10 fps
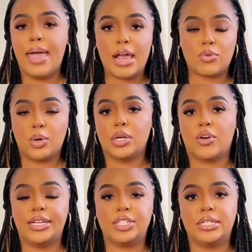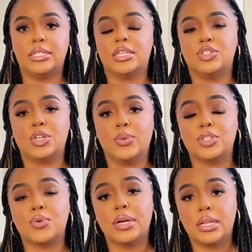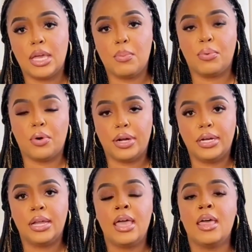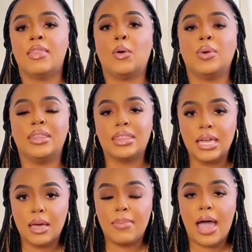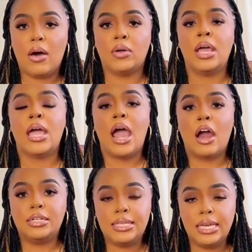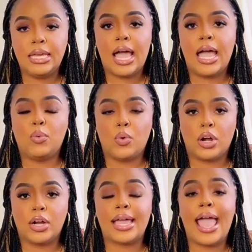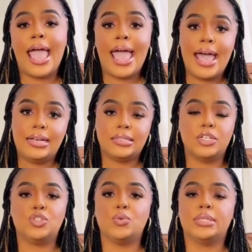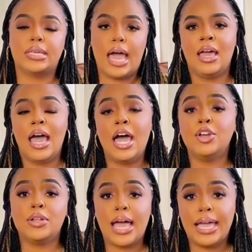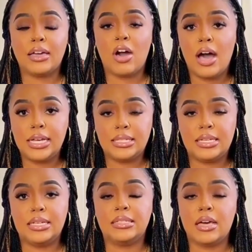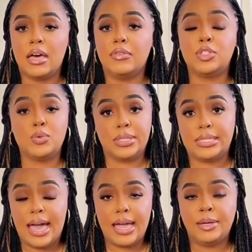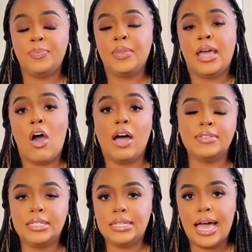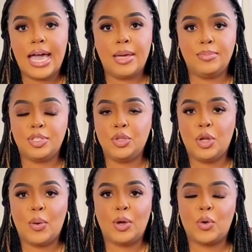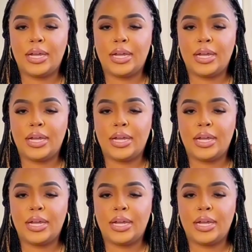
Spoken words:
the head of the National Financial Investigation Agency, and a shadow force behind many key decisions in the capital. He controlled money, secrets, and people.